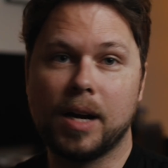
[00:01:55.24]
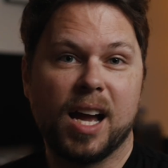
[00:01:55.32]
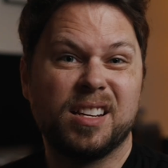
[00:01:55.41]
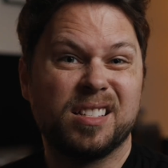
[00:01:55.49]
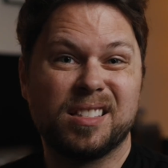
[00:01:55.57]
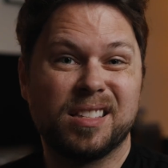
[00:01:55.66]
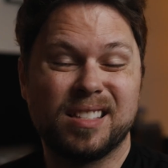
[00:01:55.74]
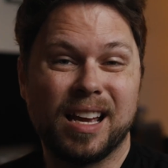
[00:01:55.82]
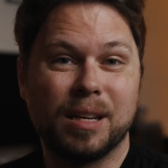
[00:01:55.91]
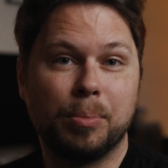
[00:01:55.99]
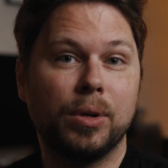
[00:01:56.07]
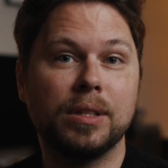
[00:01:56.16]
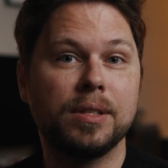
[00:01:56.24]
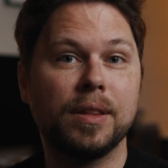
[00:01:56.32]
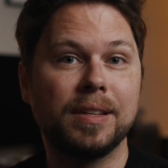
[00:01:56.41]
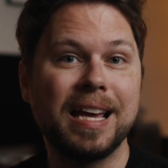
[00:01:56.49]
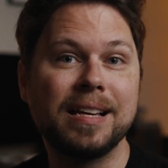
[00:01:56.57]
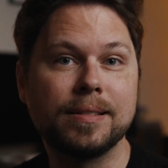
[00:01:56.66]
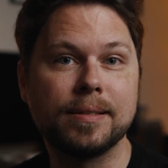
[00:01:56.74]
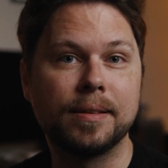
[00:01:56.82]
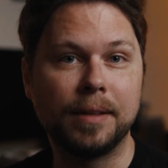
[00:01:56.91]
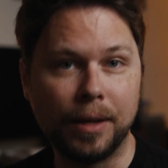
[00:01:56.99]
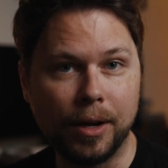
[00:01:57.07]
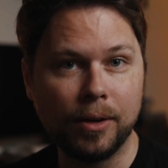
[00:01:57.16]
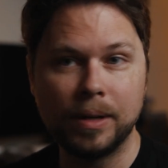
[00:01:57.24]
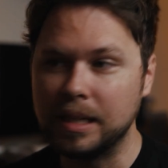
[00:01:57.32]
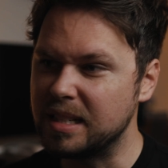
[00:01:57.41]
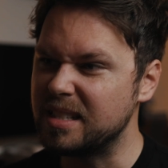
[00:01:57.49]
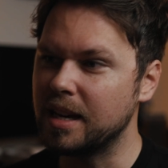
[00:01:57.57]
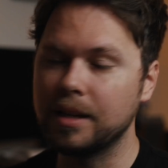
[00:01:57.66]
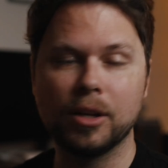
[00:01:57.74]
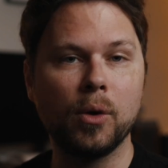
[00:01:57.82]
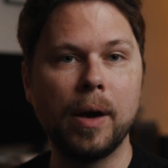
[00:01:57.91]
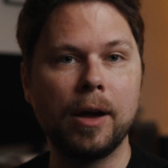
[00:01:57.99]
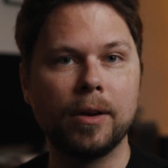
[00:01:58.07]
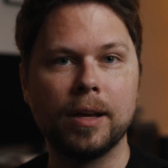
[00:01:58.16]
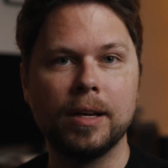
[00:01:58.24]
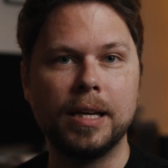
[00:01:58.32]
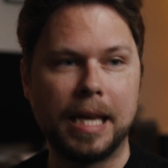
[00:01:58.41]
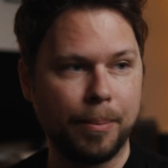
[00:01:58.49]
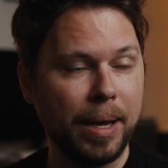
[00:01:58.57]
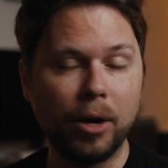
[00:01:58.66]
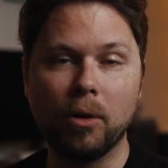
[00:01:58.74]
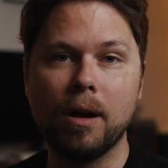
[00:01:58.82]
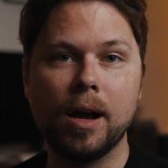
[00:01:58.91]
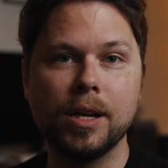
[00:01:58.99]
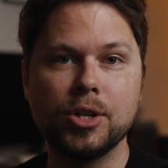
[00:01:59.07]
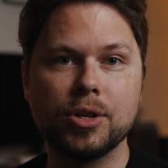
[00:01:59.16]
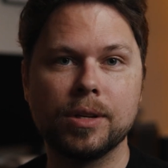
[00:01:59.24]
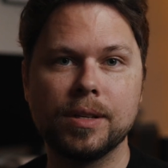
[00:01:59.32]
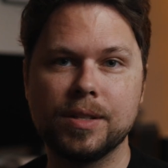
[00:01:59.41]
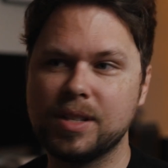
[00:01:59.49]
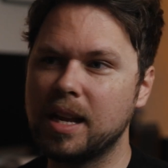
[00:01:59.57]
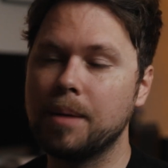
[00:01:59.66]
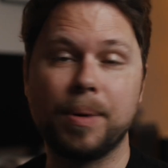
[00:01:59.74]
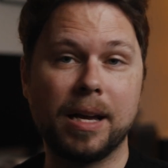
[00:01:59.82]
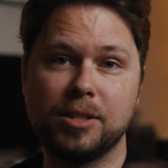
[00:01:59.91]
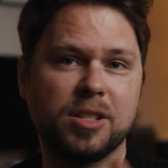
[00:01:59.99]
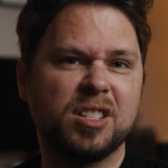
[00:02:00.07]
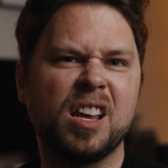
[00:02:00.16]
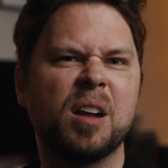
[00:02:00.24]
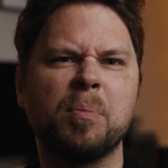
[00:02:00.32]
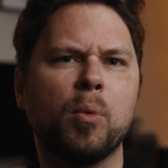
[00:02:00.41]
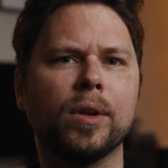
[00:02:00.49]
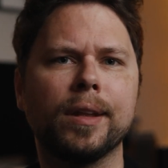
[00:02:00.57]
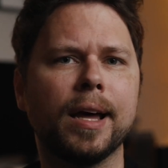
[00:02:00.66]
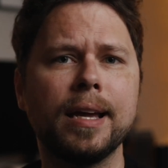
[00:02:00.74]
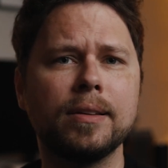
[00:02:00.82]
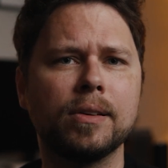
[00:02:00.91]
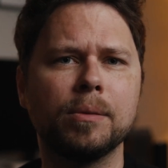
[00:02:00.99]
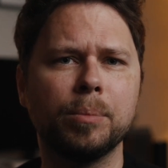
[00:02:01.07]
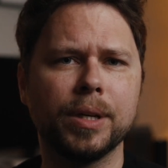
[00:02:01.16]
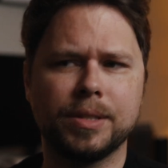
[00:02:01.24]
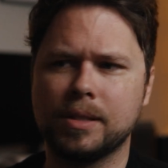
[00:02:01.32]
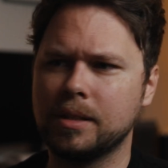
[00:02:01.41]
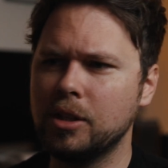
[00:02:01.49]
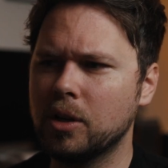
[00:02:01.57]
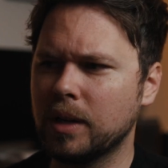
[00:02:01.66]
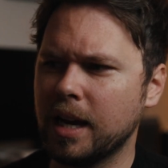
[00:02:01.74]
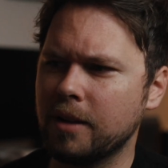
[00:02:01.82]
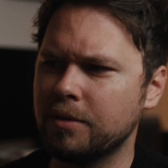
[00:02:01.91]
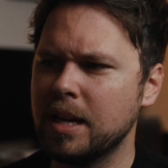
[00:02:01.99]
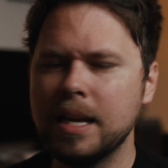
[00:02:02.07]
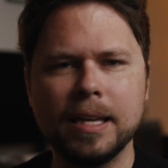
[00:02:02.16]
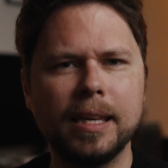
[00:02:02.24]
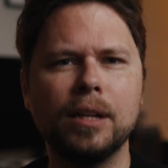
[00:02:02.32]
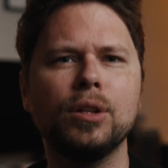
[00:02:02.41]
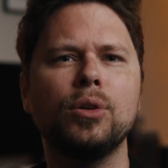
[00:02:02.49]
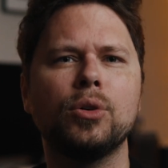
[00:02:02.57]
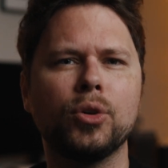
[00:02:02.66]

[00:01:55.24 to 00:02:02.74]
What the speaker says: I just decided to put it to the test, you know? Decided to go out in my garage, I just set up one light, but you know, kind of get a little